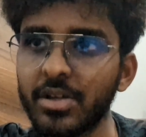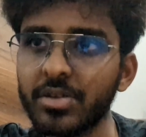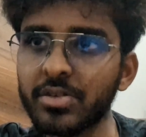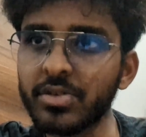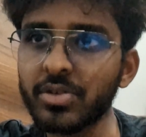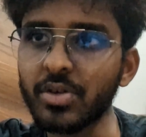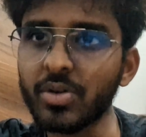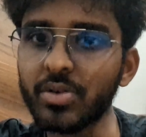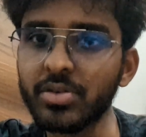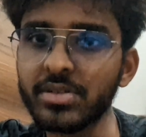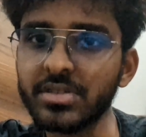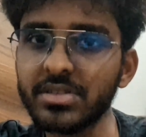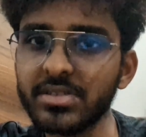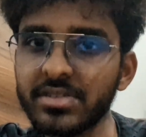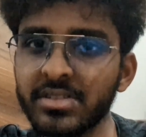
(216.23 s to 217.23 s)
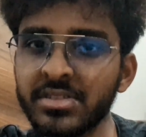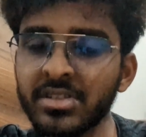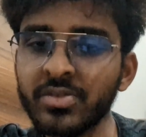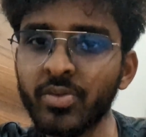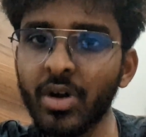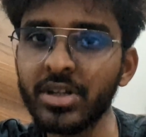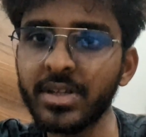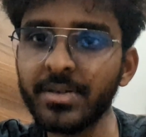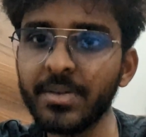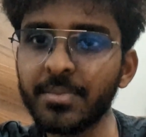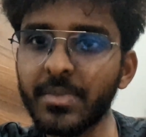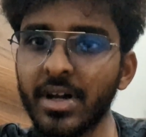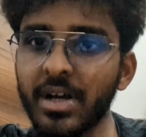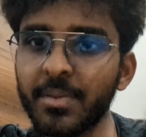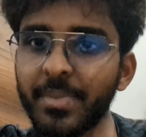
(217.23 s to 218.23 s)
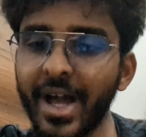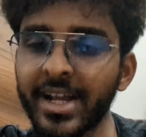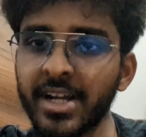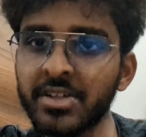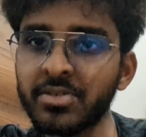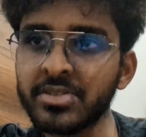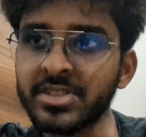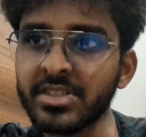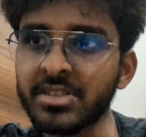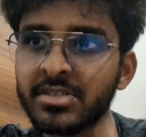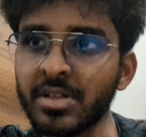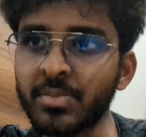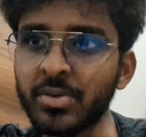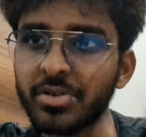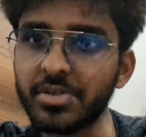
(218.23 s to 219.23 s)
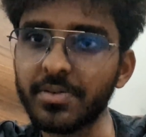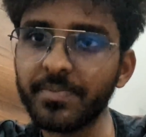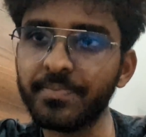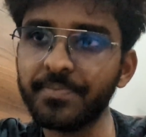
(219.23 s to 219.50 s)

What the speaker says: So this is what the packet switching is about.